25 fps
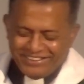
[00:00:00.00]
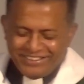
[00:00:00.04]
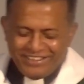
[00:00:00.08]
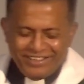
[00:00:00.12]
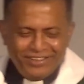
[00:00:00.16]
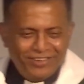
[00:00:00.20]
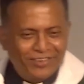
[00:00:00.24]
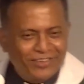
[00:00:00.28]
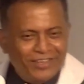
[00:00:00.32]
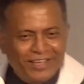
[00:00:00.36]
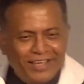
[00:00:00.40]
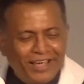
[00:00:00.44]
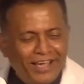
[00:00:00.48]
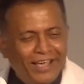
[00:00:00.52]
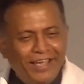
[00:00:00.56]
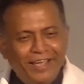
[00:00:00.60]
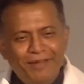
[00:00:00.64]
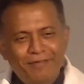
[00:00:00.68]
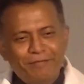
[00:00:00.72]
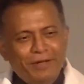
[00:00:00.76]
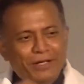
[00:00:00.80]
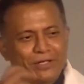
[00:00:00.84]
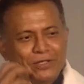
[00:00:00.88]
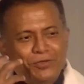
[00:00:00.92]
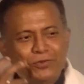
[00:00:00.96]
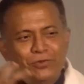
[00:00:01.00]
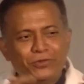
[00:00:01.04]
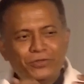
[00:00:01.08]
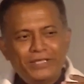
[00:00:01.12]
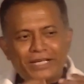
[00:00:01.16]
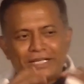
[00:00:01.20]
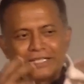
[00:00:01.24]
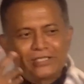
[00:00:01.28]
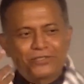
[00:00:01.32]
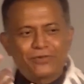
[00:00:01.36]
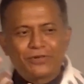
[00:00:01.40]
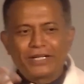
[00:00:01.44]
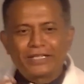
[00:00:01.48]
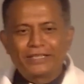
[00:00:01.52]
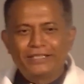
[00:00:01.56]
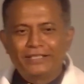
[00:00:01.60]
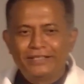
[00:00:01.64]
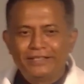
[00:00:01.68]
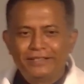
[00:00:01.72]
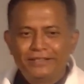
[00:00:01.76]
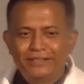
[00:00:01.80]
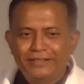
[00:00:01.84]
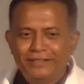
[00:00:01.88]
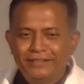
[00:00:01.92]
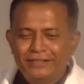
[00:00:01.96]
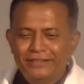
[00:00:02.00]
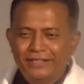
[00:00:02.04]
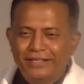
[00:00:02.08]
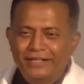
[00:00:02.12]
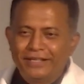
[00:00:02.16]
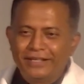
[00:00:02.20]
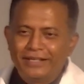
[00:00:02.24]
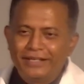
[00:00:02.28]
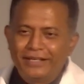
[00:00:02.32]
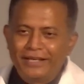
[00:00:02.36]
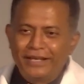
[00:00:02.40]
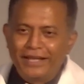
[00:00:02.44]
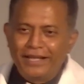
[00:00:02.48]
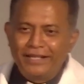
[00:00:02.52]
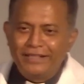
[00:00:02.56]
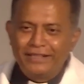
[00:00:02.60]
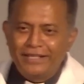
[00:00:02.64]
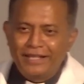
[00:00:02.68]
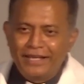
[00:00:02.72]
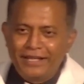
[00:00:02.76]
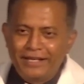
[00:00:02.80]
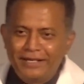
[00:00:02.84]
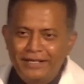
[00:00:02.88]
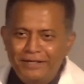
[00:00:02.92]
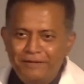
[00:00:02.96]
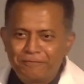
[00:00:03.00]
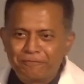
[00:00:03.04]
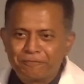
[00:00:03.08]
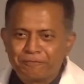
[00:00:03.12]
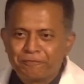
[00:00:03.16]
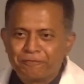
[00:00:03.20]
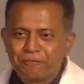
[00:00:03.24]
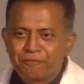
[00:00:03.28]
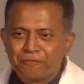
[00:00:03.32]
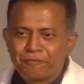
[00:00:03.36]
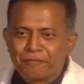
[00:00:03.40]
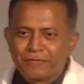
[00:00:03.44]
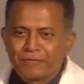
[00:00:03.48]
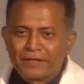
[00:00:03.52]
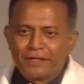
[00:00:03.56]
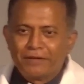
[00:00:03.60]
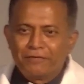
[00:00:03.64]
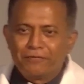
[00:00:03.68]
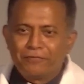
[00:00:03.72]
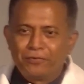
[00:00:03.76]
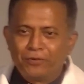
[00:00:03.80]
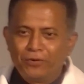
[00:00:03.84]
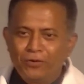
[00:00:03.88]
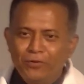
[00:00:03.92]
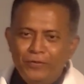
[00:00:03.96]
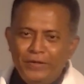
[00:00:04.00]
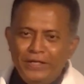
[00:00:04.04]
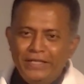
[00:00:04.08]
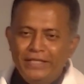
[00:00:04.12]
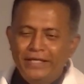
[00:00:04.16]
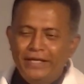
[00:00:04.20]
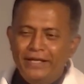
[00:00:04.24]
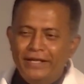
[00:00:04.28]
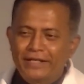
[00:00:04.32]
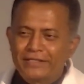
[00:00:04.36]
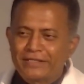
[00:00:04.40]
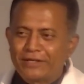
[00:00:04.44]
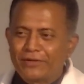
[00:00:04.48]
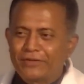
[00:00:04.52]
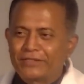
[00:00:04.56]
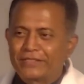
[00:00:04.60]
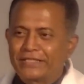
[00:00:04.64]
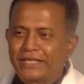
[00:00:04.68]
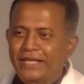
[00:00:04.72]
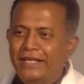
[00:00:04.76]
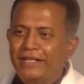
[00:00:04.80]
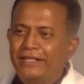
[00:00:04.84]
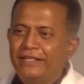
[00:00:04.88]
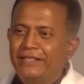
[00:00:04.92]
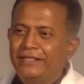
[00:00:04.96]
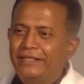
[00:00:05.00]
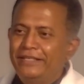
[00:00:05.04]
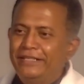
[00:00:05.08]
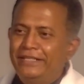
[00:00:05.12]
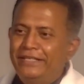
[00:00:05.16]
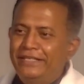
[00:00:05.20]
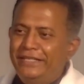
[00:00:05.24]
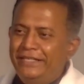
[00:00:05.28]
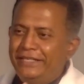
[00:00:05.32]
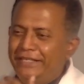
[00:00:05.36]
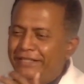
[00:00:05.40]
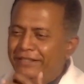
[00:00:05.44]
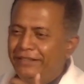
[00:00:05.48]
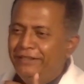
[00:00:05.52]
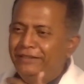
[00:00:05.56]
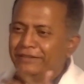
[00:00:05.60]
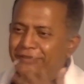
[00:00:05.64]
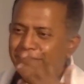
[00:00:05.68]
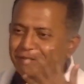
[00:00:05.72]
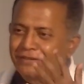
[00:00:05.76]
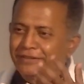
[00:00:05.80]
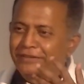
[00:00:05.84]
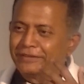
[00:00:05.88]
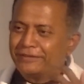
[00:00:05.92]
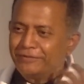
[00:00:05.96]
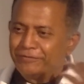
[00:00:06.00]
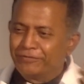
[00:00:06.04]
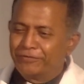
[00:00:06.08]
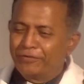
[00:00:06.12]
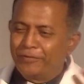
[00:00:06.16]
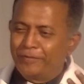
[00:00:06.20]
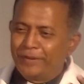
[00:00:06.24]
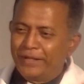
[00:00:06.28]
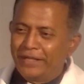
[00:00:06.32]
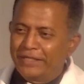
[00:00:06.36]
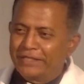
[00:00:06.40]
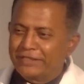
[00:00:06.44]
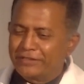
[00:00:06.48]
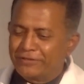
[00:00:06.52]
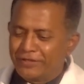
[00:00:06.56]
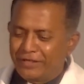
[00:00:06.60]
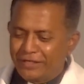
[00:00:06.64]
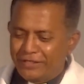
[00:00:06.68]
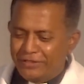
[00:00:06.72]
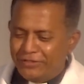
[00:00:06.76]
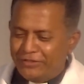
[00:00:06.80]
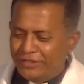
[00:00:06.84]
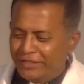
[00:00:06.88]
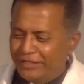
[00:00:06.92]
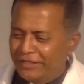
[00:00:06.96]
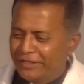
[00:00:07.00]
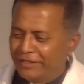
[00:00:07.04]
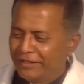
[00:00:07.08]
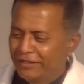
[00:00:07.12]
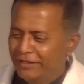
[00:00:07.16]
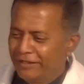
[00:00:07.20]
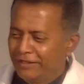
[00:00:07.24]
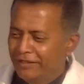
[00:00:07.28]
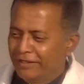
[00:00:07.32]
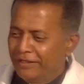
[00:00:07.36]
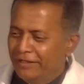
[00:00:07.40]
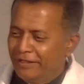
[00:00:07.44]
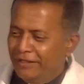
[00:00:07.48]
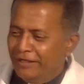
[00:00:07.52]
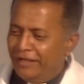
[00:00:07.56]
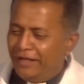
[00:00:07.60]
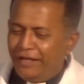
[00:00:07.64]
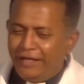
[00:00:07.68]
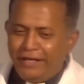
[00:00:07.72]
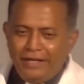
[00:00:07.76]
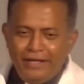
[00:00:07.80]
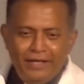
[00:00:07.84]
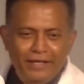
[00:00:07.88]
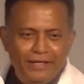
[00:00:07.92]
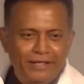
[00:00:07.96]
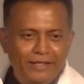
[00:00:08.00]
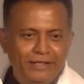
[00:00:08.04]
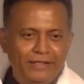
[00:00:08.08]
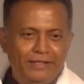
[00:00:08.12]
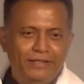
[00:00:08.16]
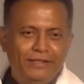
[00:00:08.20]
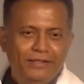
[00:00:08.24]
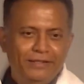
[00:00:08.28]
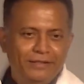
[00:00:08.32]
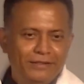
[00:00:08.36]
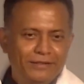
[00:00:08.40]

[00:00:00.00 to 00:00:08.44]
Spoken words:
okay, I had my tooth extracted, and then following that, as I was getting healed for my extraction, I